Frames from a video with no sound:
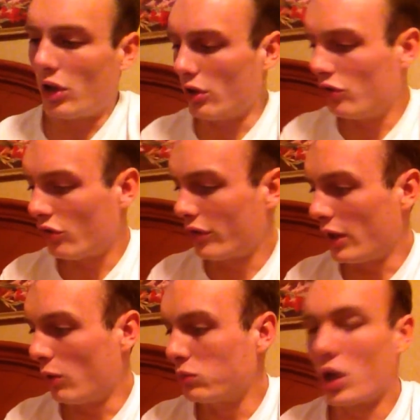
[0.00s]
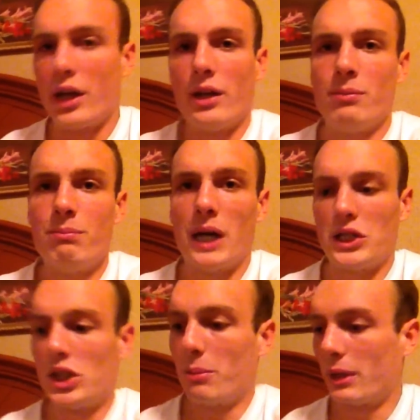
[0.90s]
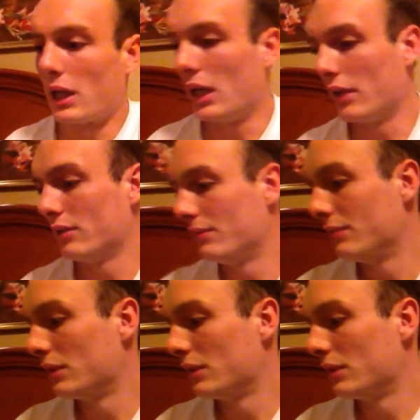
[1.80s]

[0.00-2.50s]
know, just to help kind of patch up a cut.